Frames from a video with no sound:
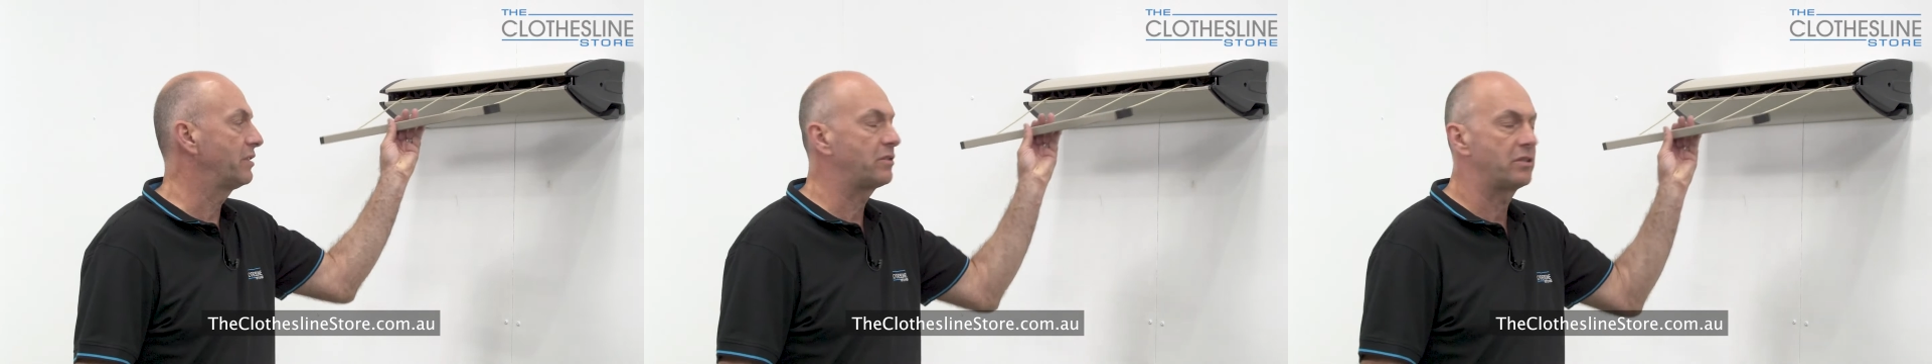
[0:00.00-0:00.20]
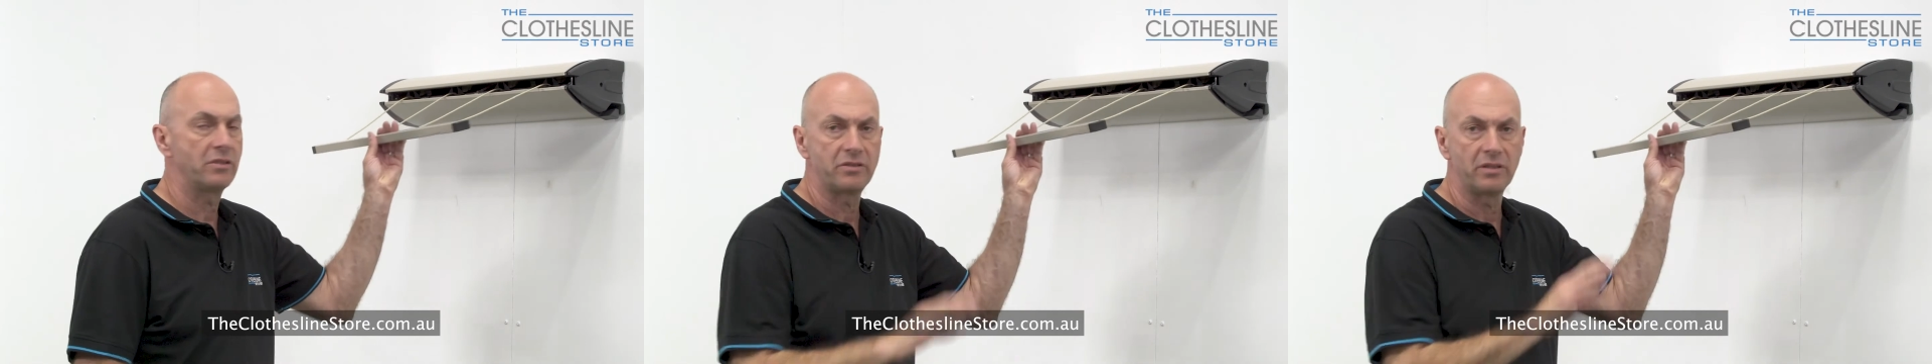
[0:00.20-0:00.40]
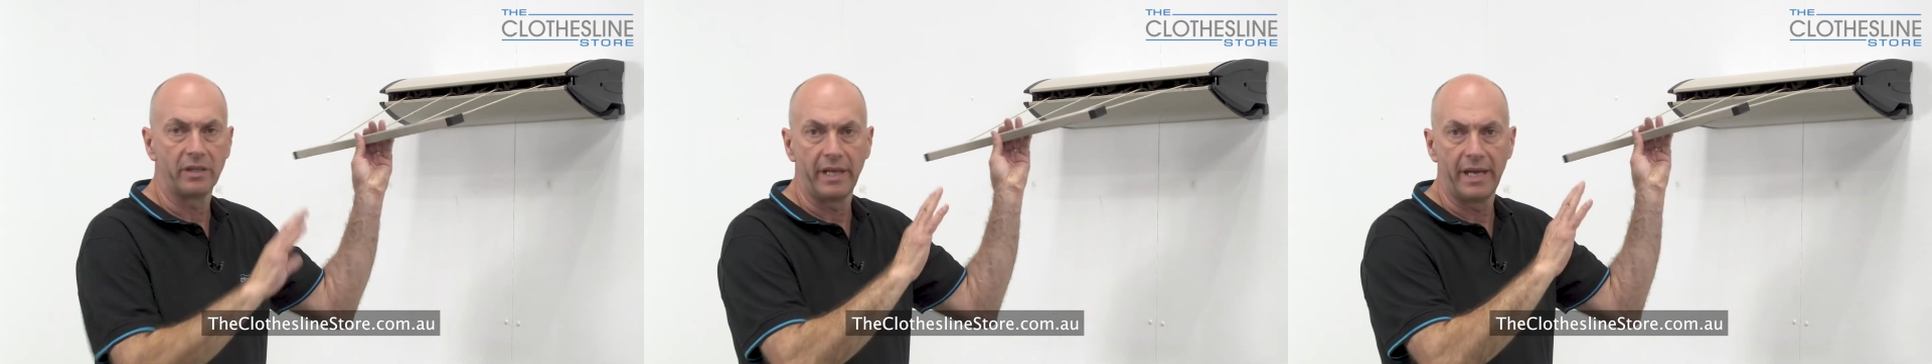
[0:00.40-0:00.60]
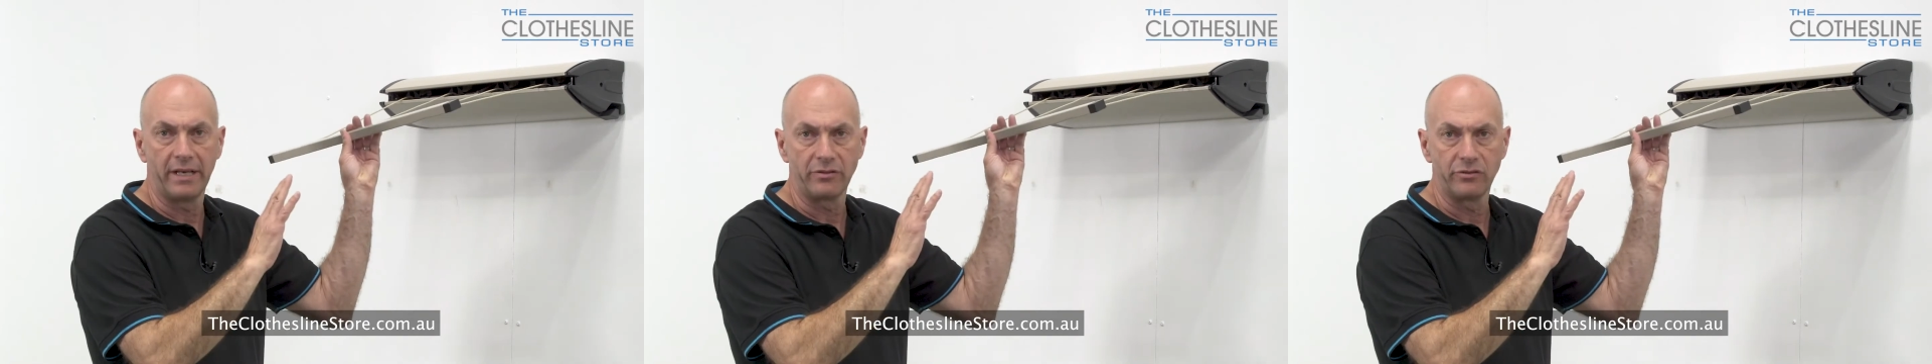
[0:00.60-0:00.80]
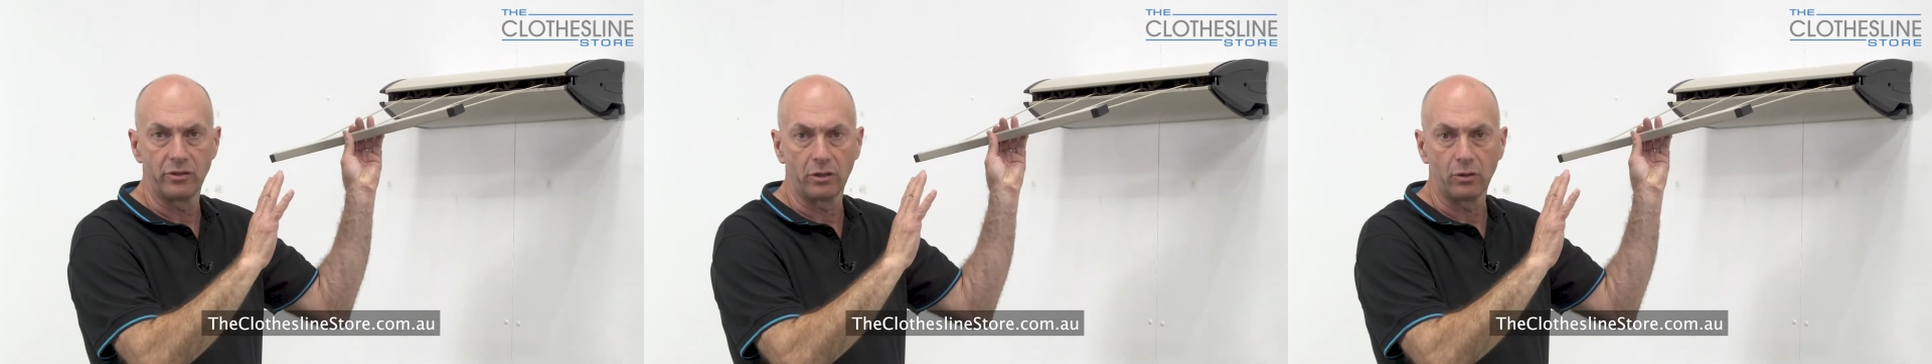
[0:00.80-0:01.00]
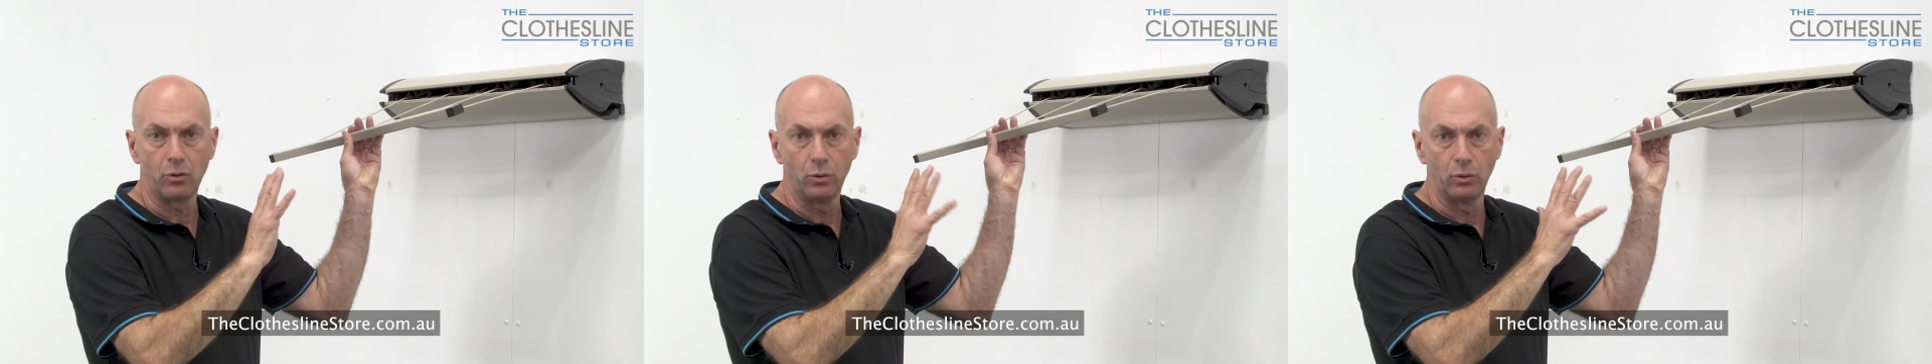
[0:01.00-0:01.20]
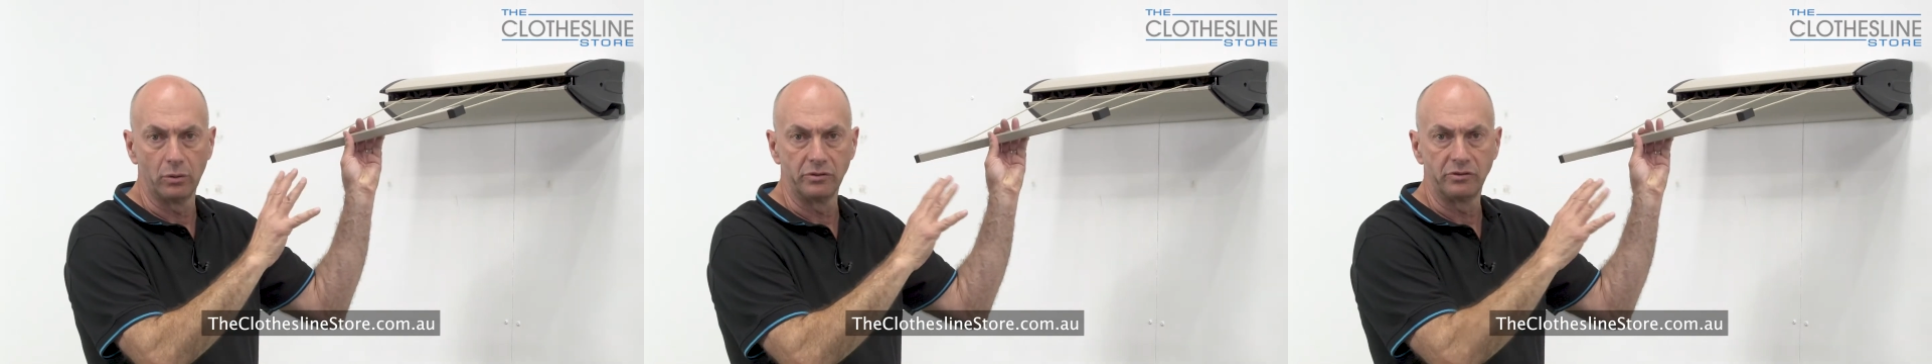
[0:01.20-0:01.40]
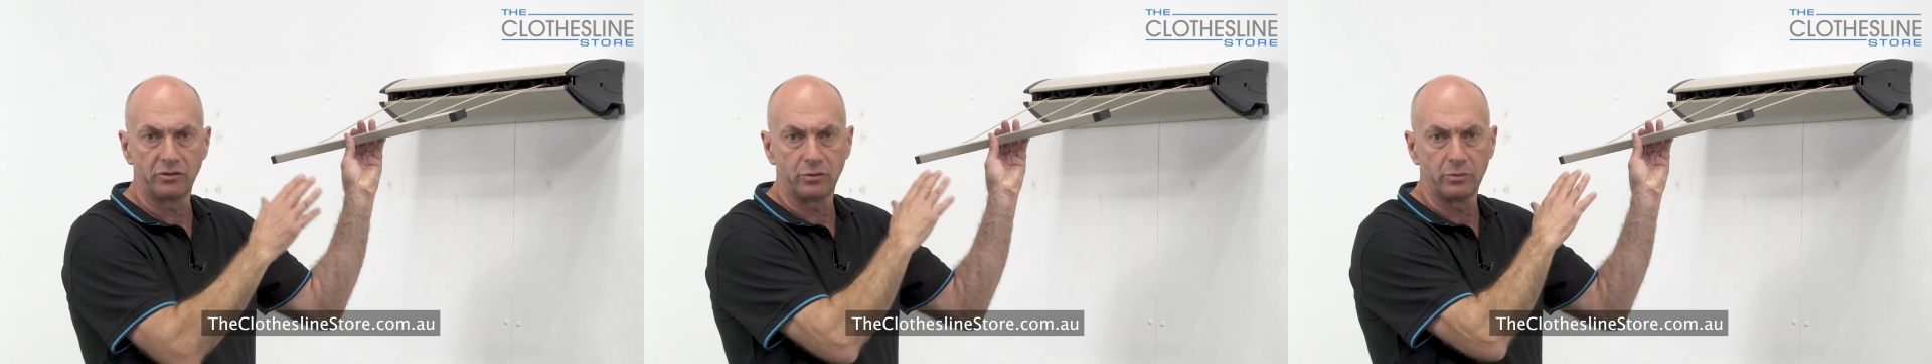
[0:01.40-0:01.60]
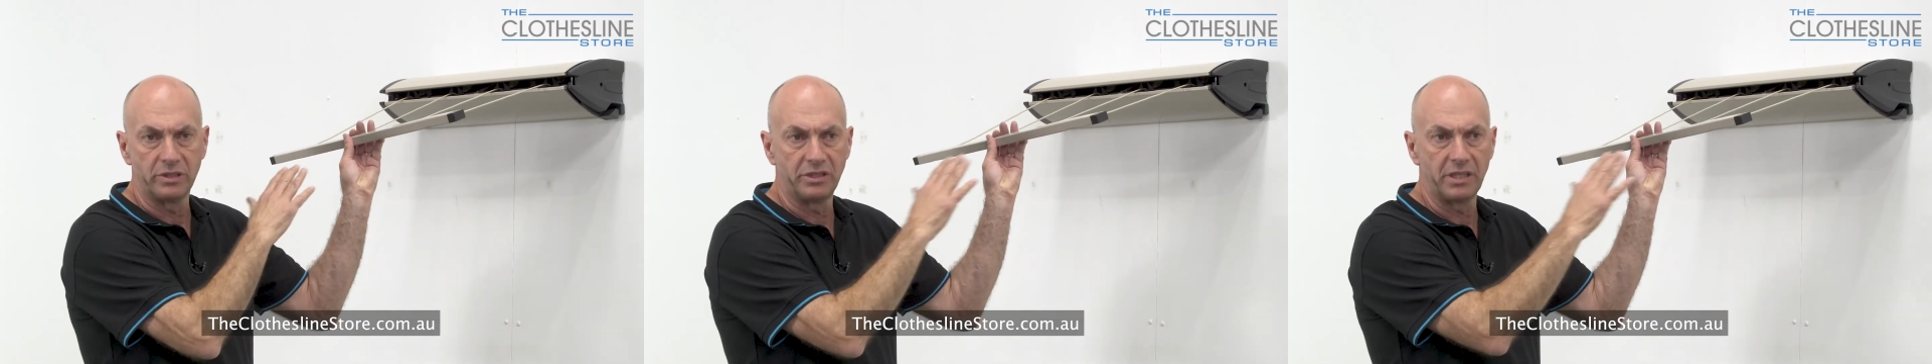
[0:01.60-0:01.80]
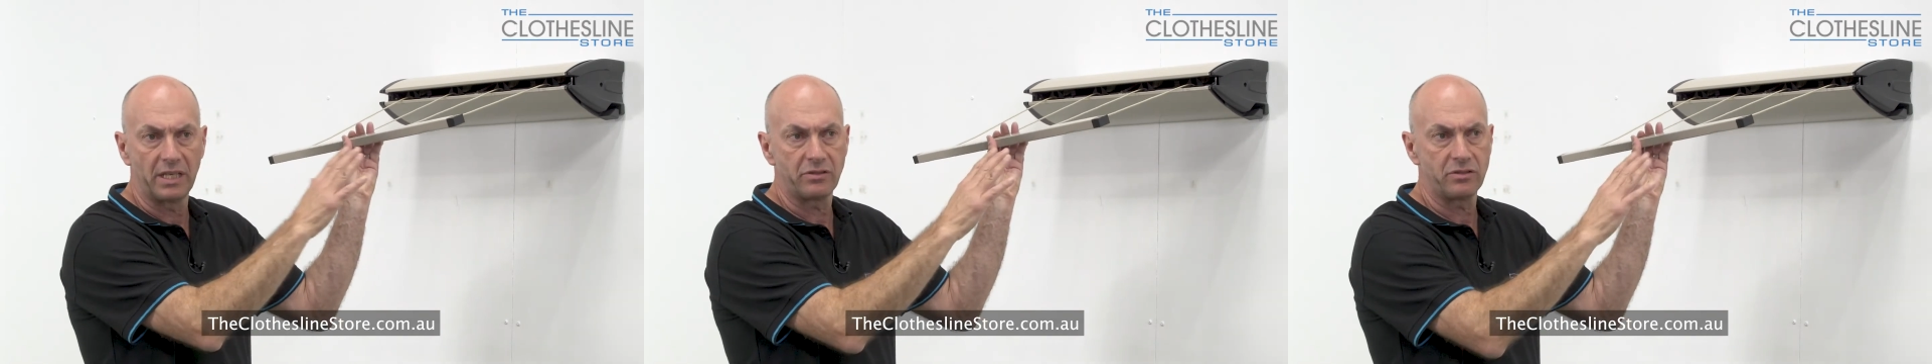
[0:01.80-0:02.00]
This just allows the cords to
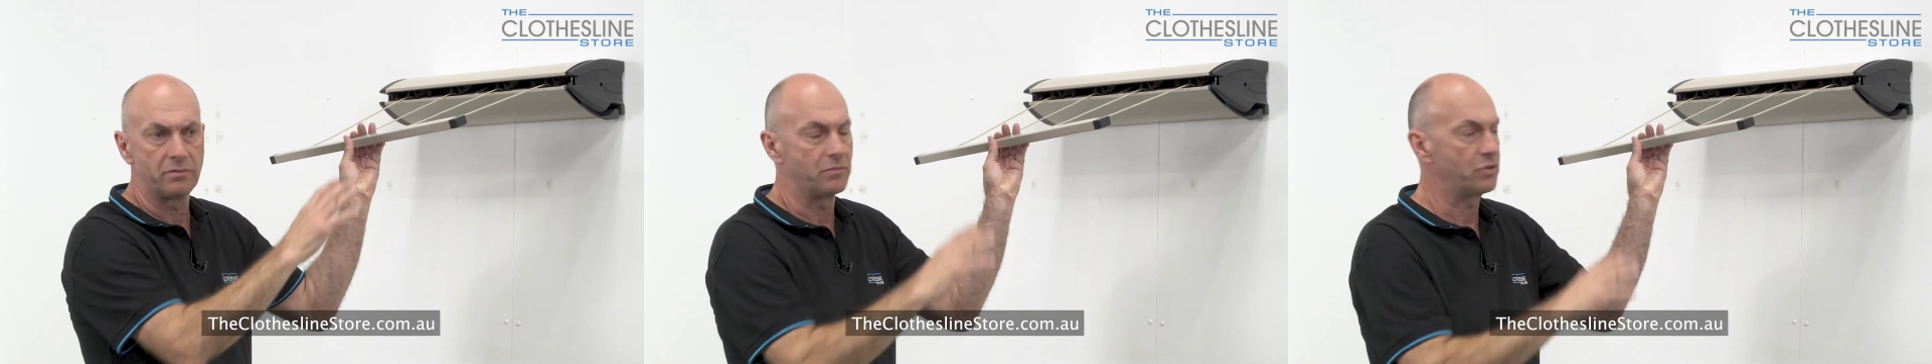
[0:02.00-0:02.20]
adjust